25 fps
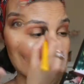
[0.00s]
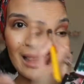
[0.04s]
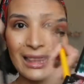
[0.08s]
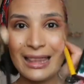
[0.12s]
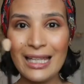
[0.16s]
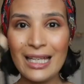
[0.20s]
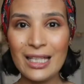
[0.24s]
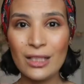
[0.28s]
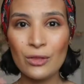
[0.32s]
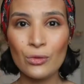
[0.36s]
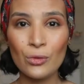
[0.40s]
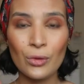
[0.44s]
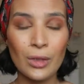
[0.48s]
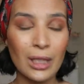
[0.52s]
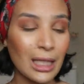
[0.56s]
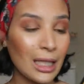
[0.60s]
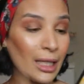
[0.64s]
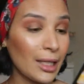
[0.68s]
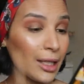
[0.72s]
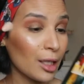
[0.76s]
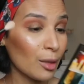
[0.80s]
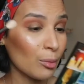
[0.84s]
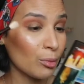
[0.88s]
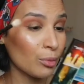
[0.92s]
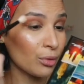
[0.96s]
Then to
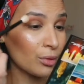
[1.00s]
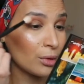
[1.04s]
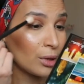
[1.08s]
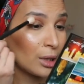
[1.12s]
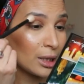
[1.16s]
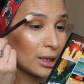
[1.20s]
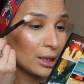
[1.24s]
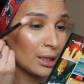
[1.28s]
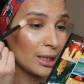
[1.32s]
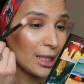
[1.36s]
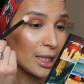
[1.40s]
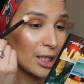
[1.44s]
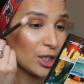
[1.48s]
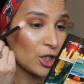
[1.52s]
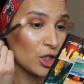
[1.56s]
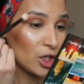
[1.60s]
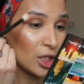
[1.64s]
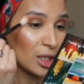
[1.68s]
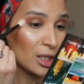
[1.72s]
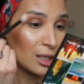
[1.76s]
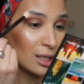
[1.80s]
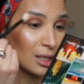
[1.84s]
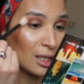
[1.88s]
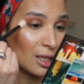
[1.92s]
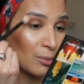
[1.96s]
clean up the
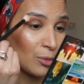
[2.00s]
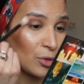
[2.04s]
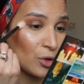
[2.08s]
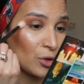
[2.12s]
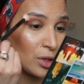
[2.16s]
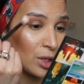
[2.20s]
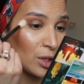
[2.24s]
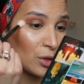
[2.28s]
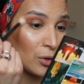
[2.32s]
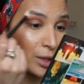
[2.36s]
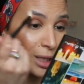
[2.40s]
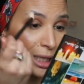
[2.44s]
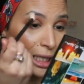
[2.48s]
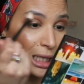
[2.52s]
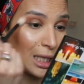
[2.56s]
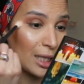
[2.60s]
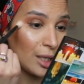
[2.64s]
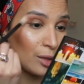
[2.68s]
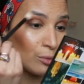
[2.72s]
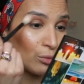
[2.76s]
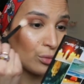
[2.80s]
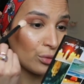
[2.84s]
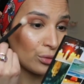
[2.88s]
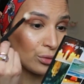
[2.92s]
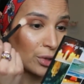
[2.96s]
edges, I'm using a
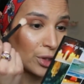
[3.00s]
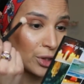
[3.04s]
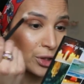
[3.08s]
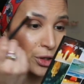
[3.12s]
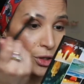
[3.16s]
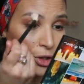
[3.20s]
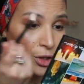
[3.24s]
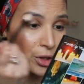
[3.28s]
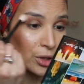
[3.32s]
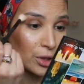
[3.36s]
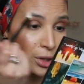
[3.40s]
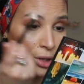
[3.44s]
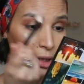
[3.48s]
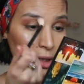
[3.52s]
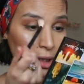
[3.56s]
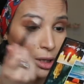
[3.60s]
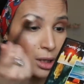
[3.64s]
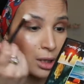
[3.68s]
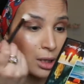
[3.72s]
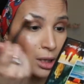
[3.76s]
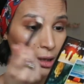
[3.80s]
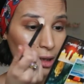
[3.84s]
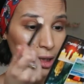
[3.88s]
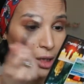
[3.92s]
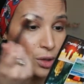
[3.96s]
clean brush.
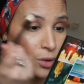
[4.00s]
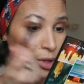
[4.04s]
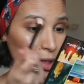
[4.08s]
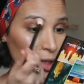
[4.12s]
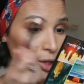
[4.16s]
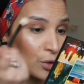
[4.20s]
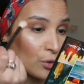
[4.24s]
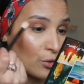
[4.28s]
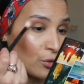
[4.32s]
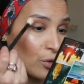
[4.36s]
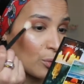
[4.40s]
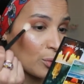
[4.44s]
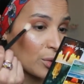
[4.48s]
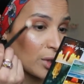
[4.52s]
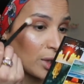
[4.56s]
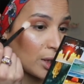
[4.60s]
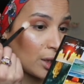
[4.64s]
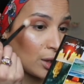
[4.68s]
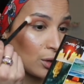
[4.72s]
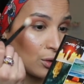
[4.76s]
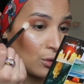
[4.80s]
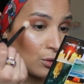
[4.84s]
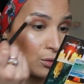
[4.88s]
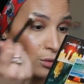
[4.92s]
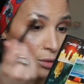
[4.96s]
This one is from
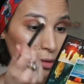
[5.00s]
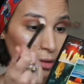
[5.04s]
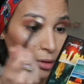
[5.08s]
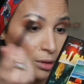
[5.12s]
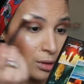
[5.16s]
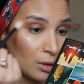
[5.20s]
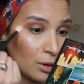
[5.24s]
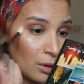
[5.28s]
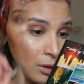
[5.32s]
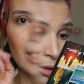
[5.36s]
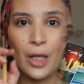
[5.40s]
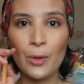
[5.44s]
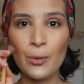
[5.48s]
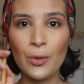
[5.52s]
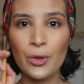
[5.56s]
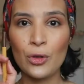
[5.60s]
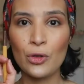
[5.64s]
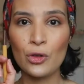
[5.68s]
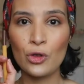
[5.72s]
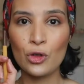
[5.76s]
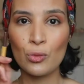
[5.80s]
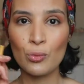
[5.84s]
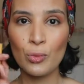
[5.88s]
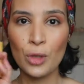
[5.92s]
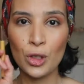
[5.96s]
Kohl. Then with the
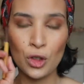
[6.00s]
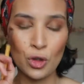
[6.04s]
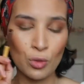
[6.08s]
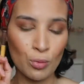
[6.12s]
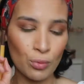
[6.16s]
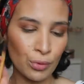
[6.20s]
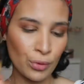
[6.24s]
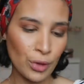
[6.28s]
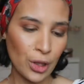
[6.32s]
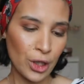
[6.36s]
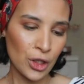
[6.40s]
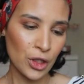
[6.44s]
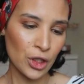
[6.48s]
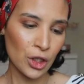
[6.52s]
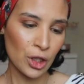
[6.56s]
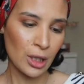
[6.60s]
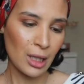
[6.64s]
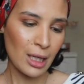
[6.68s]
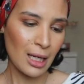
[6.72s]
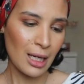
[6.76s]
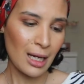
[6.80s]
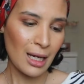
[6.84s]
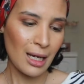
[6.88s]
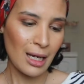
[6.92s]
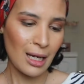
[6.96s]
smudge brush,
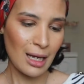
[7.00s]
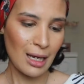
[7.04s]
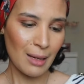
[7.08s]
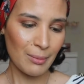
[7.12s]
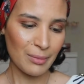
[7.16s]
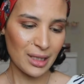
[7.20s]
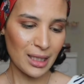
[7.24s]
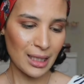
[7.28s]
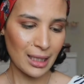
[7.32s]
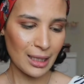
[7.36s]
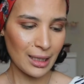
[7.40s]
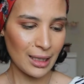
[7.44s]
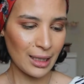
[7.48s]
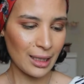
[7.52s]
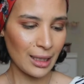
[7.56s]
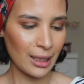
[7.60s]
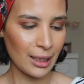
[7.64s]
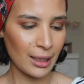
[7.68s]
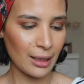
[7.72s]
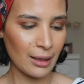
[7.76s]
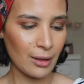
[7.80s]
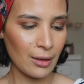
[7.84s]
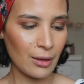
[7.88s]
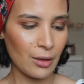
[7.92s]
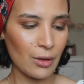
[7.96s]
I'm
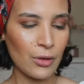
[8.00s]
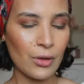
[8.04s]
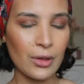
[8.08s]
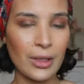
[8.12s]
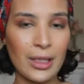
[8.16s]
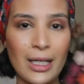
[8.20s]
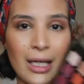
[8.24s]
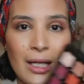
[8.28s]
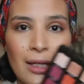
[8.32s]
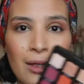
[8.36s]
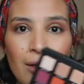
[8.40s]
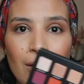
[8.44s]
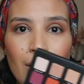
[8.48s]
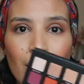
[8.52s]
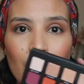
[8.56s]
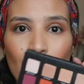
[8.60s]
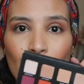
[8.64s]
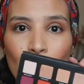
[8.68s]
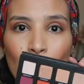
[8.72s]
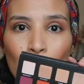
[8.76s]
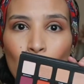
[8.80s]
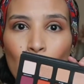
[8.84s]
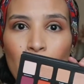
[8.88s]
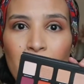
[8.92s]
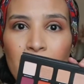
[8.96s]
taking again
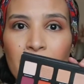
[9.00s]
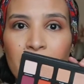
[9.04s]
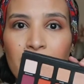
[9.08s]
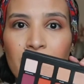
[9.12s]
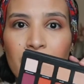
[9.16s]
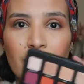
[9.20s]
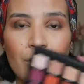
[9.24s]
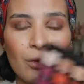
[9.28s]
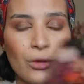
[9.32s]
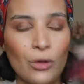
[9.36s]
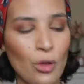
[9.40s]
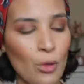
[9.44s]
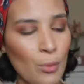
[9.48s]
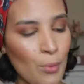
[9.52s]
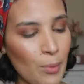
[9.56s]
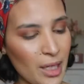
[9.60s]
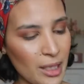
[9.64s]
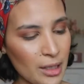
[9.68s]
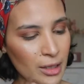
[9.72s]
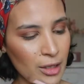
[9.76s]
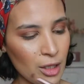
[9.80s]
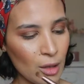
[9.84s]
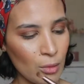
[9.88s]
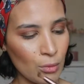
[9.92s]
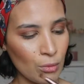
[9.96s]
with the
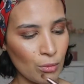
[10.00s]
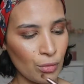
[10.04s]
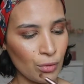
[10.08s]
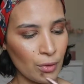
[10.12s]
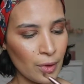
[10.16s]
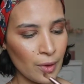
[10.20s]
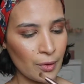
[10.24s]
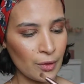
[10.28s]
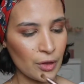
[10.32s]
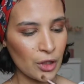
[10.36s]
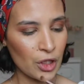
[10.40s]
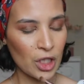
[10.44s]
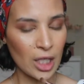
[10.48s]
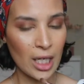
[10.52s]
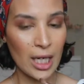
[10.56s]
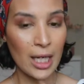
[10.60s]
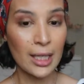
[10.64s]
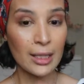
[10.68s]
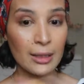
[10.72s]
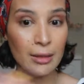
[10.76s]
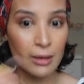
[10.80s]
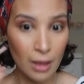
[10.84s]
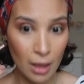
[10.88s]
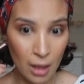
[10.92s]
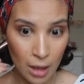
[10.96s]
medium brown
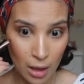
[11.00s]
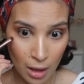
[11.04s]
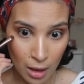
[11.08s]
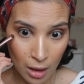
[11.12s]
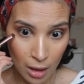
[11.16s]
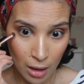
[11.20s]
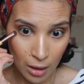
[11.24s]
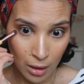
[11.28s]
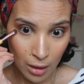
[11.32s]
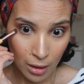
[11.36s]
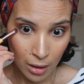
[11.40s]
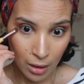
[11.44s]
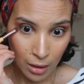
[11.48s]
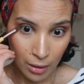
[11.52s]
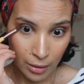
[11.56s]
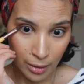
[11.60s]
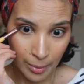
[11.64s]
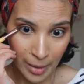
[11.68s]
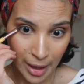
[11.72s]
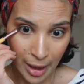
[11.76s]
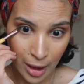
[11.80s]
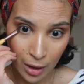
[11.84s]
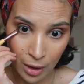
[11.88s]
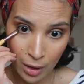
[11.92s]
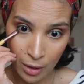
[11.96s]
shade on
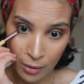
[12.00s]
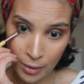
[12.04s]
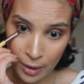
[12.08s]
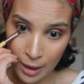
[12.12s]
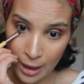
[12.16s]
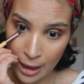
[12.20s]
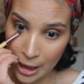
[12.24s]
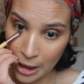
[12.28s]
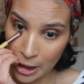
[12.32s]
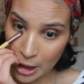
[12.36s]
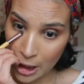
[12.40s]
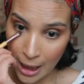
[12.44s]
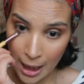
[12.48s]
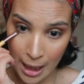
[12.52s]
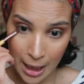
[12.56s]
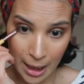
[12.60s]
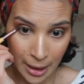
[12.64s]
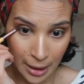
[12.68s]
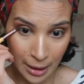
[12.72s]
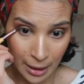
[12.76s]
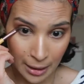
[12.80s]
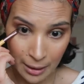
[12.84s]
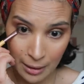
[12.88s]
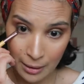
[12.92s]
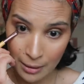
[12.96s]
my lower lash
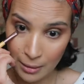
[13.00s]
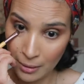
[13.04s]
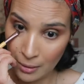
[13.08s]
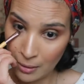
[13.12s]
line.